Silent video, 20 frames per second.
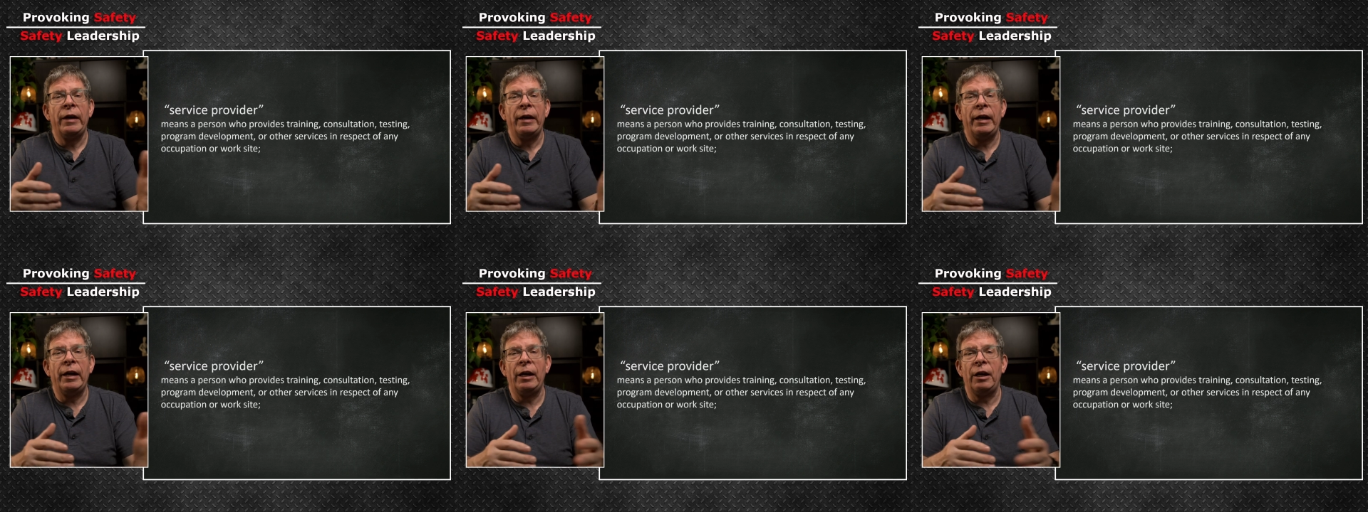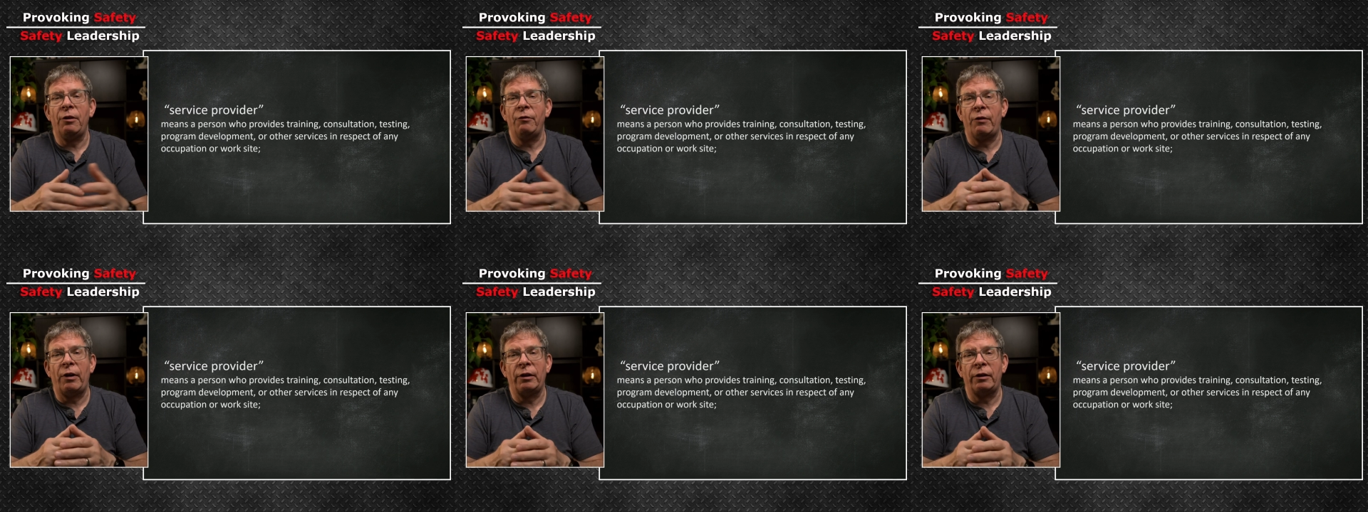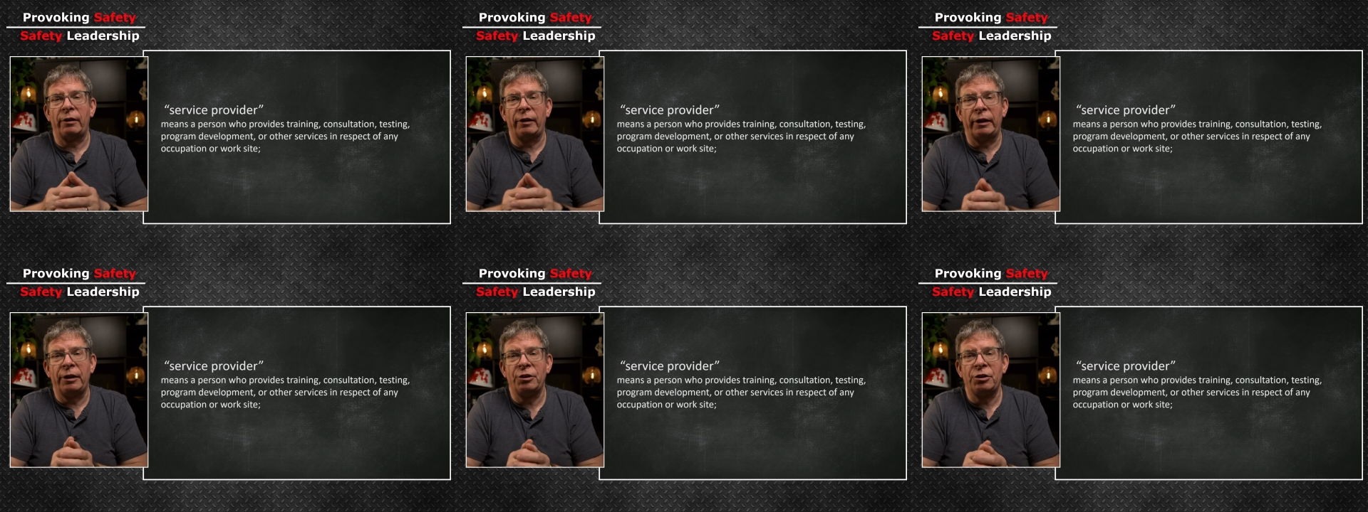heating,
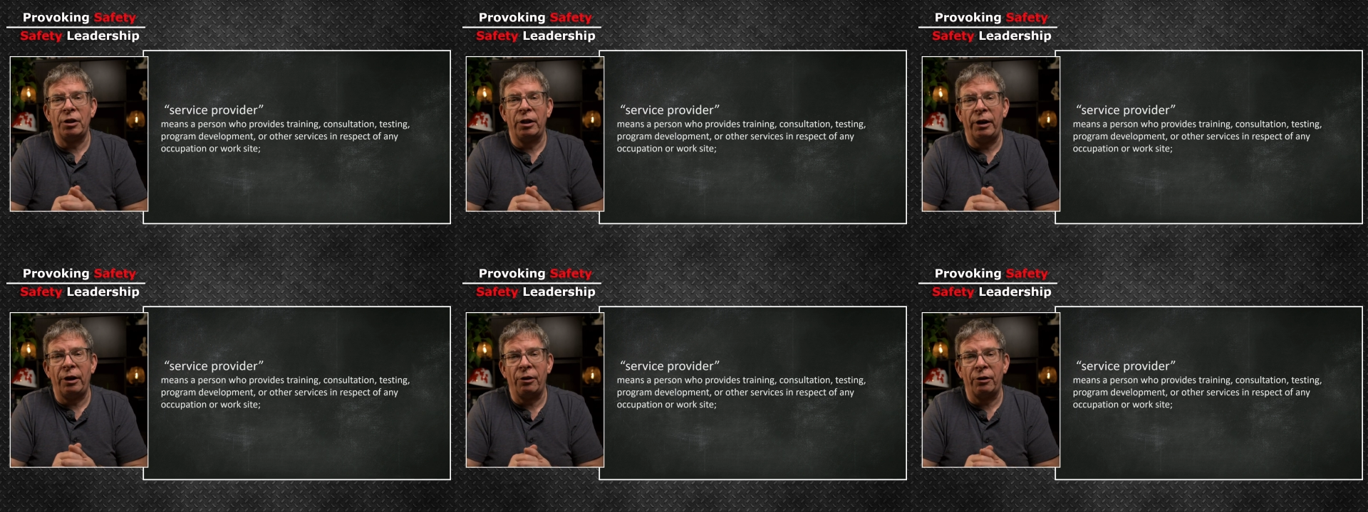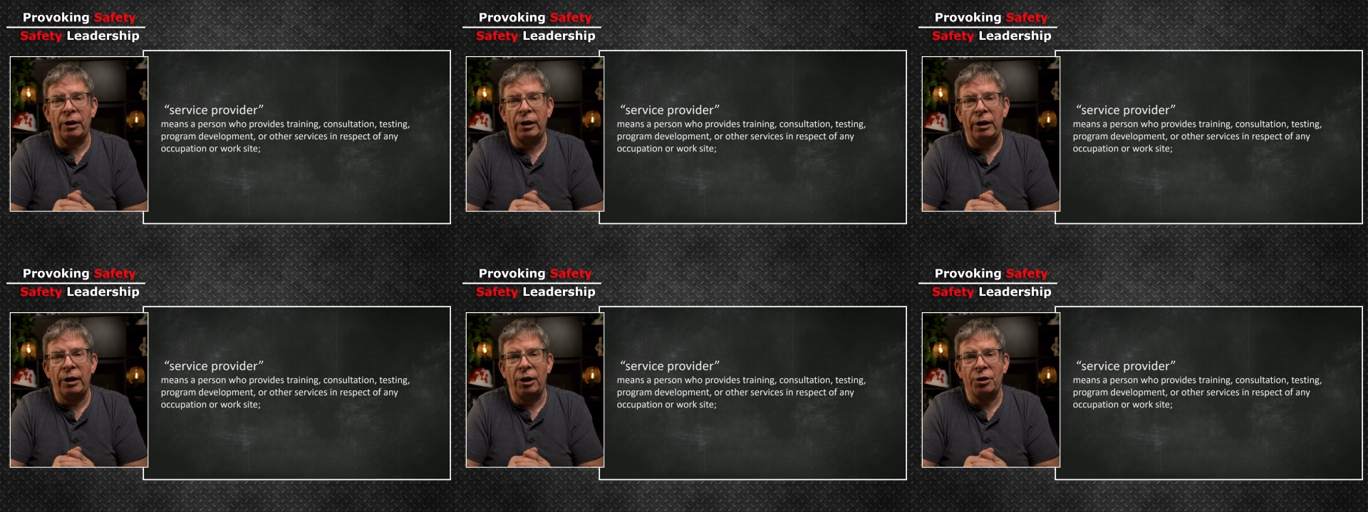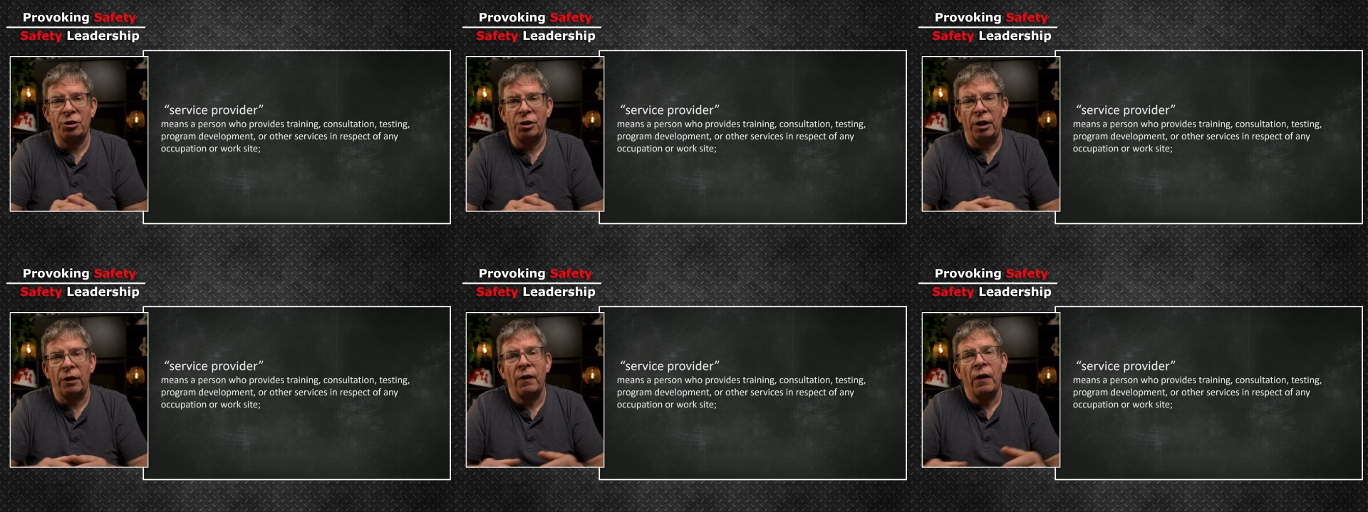ventilation, and air
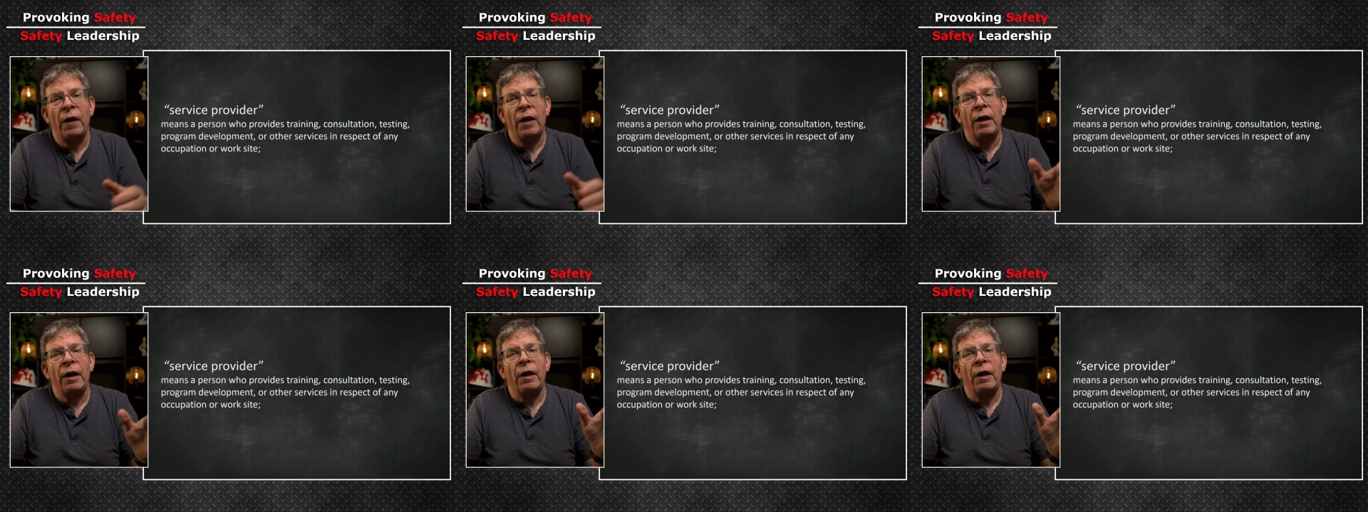conditioning.